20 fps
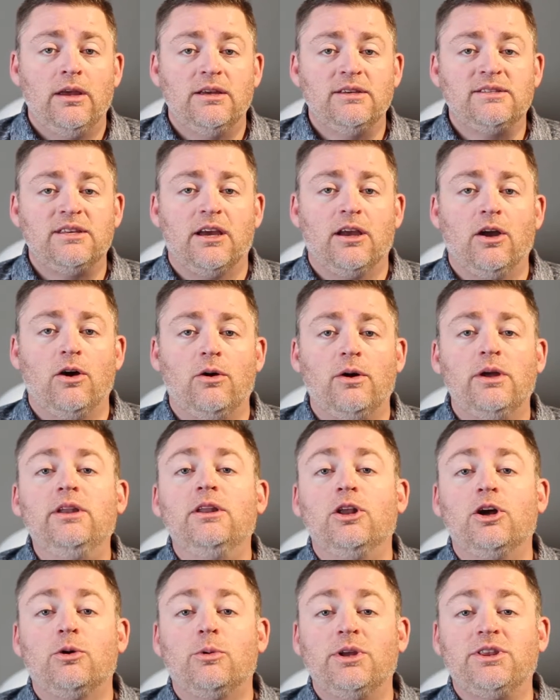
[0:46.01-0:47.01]
is they go
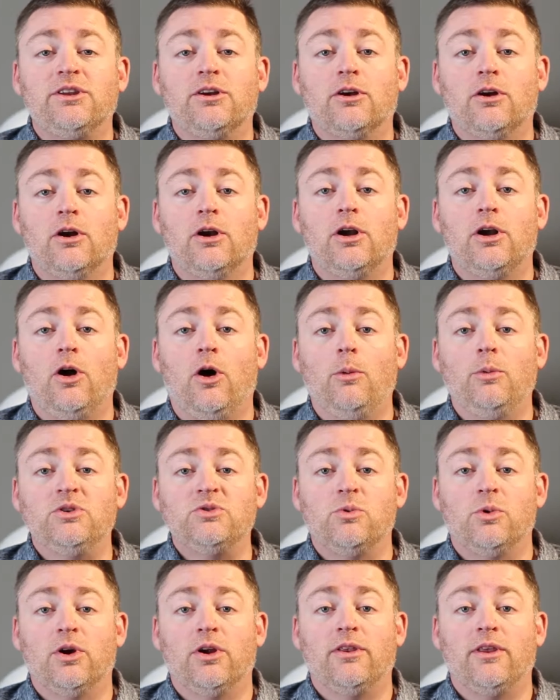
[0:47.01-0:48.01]
and look what their current home
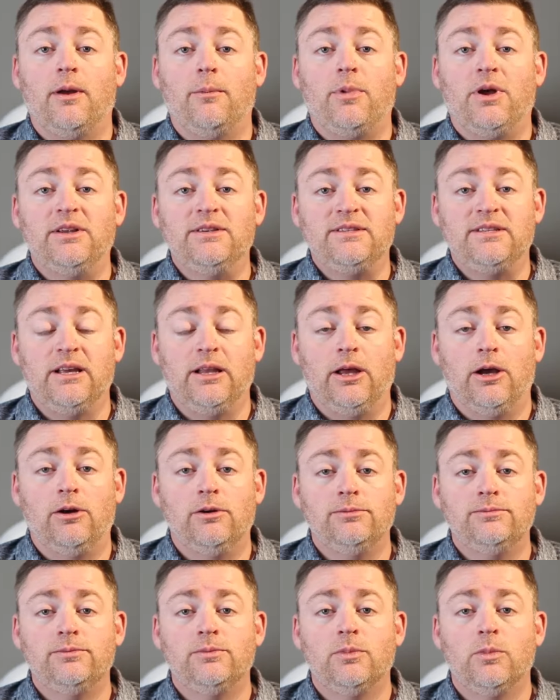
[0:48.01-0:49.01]
is worth up on Zillow.